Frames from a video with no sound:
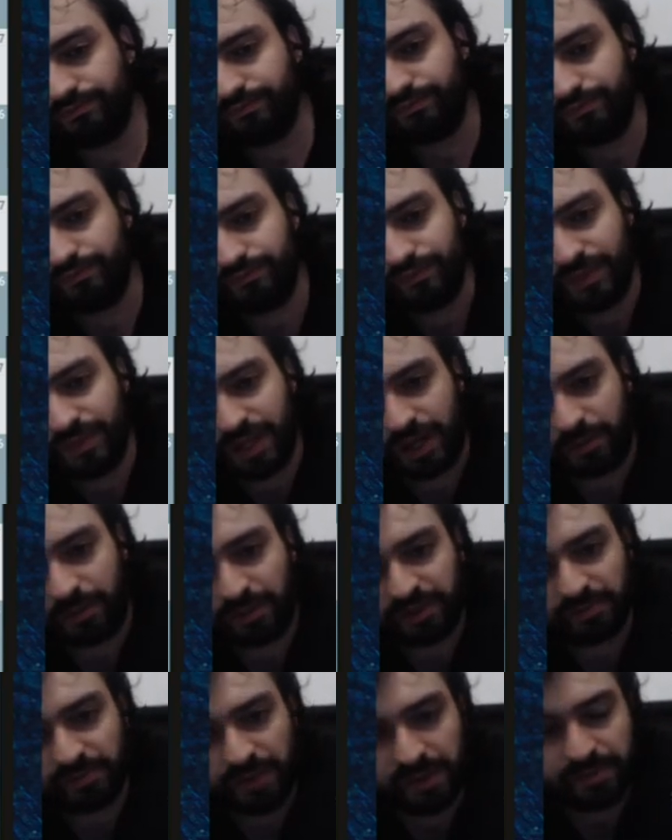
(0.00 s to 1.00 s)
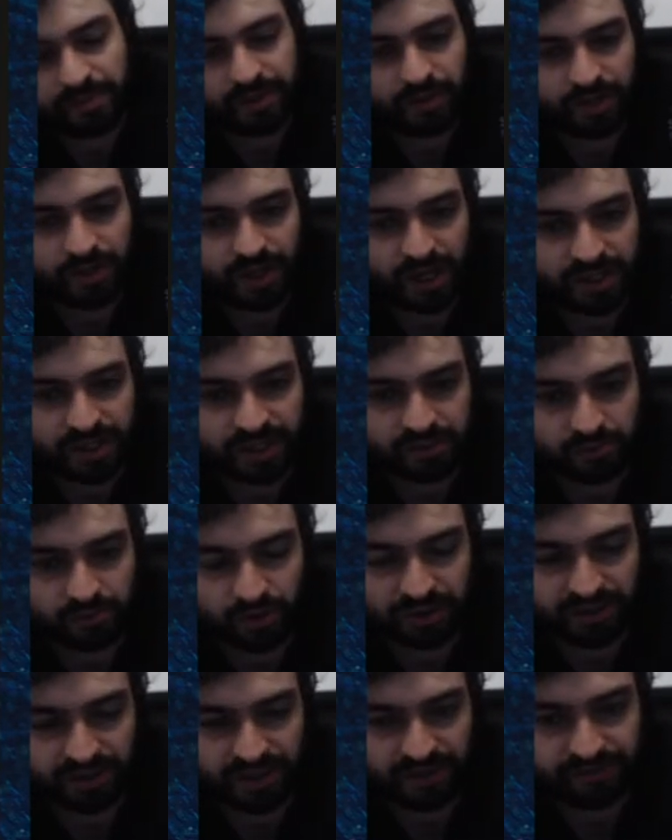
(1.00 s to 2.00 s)
Yeah, but maybe Akram
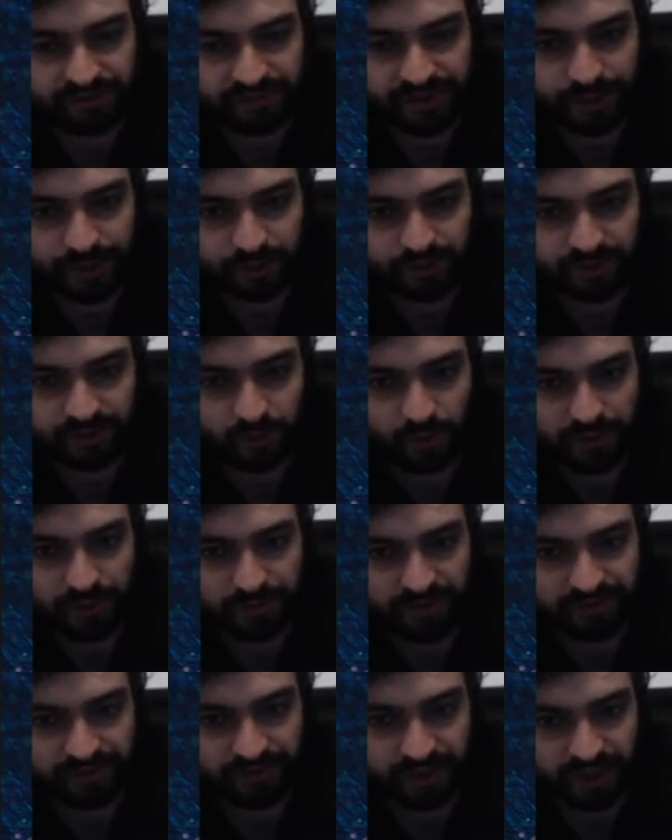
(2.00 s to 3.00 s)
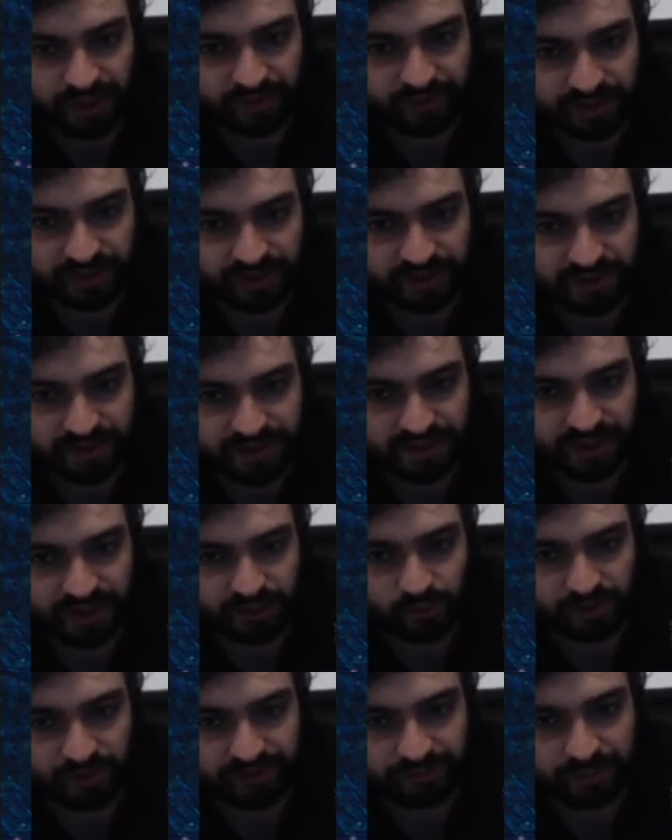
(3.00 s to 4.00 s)
wouldn't have found queen b5 and instead
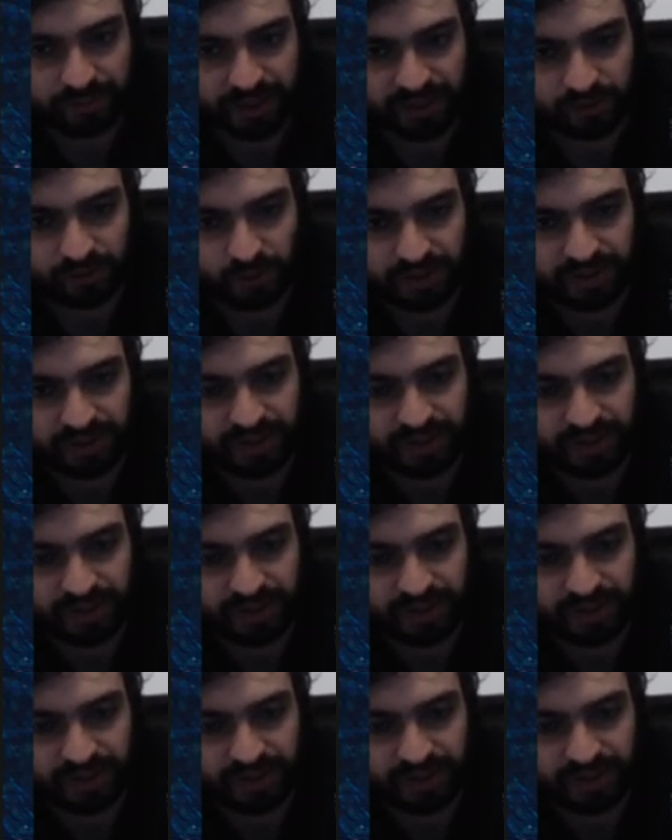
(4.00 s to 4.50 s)
would have played queen takes